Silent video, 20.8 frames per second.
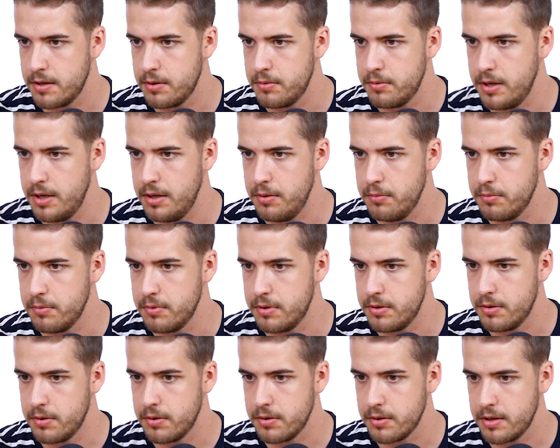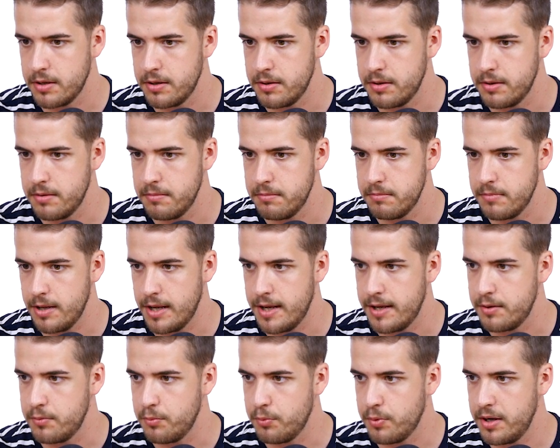Only we're not gonna
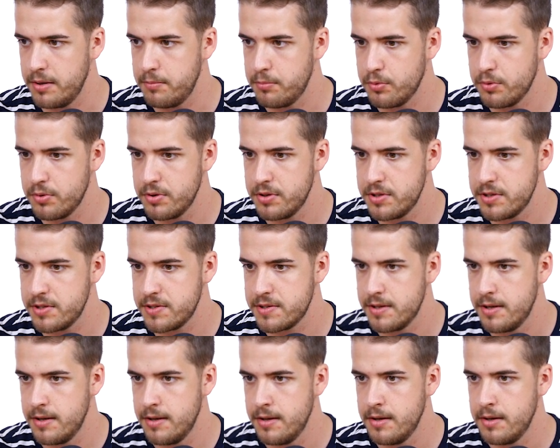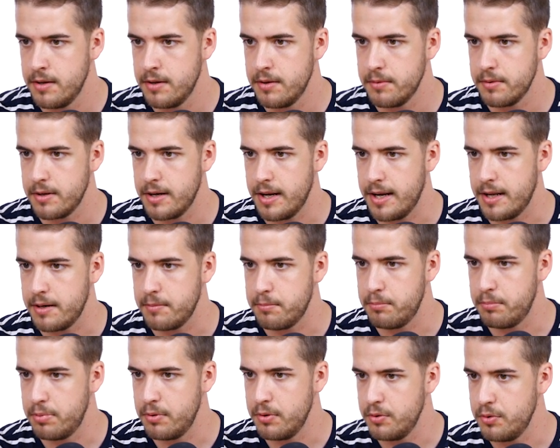add white borders, we're gonna add
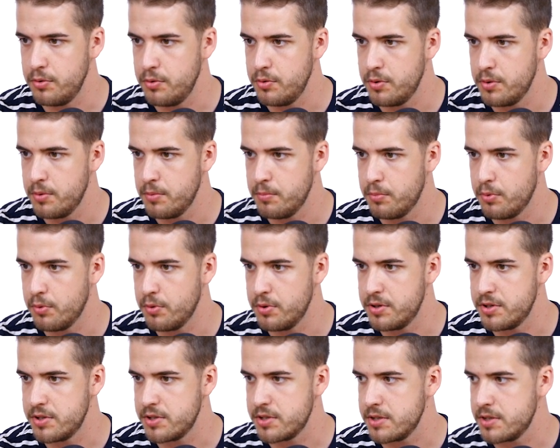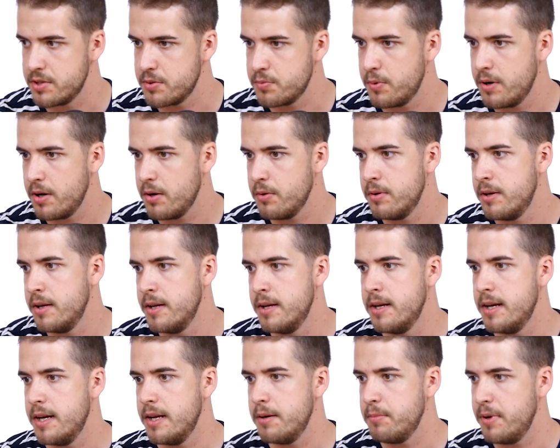blue borders as well,
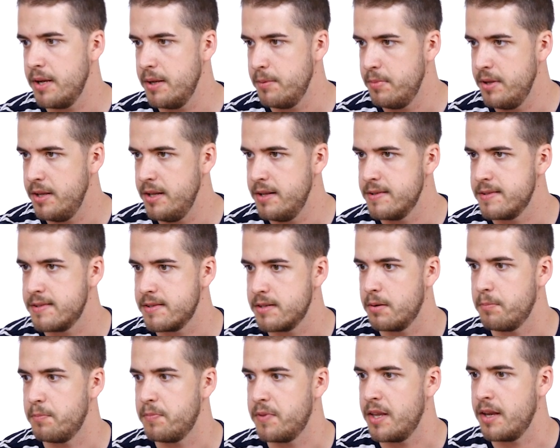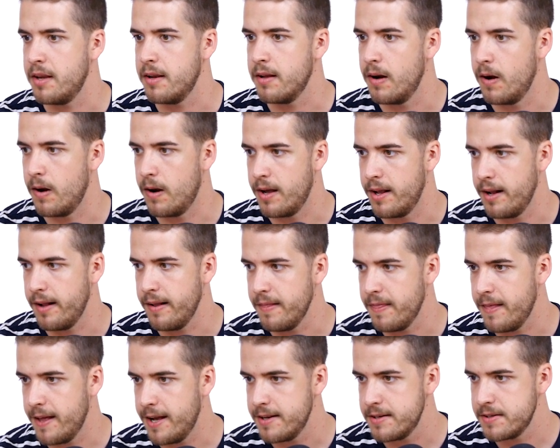and maybe something like
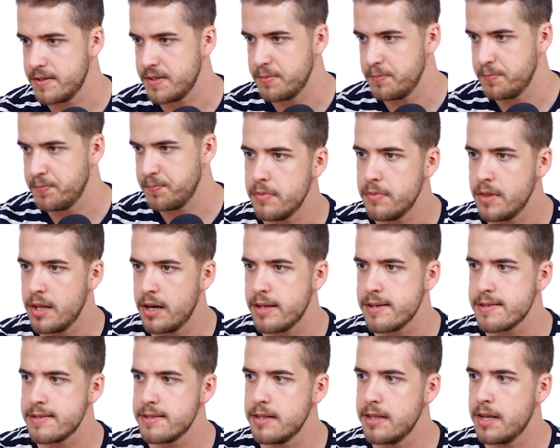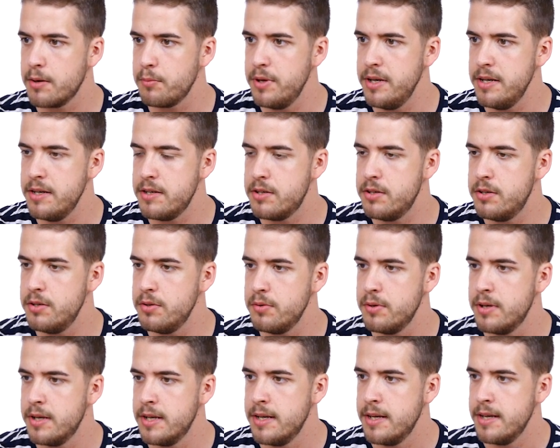that. The last thing that we need to
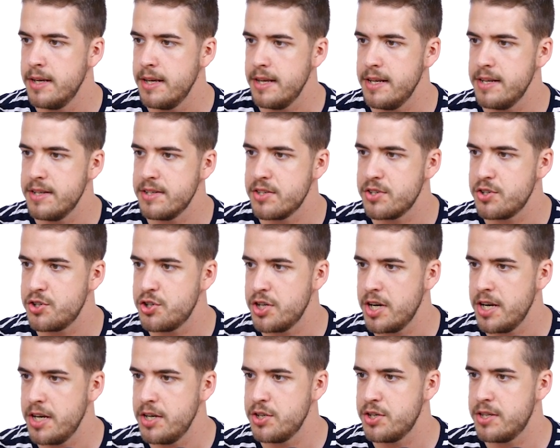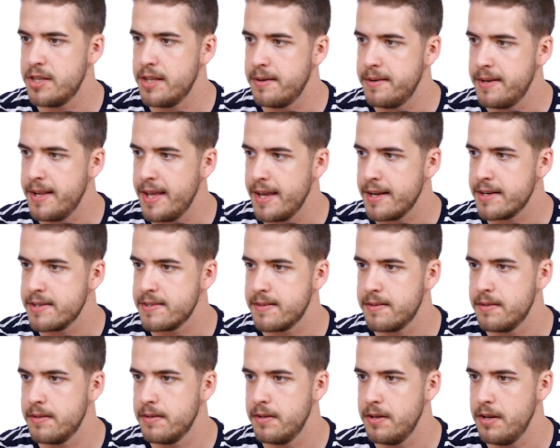do is change the
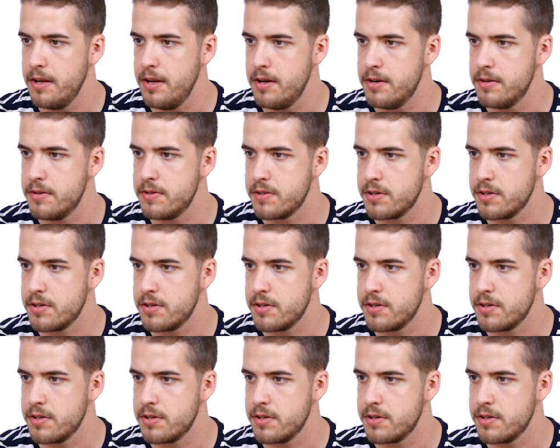text here.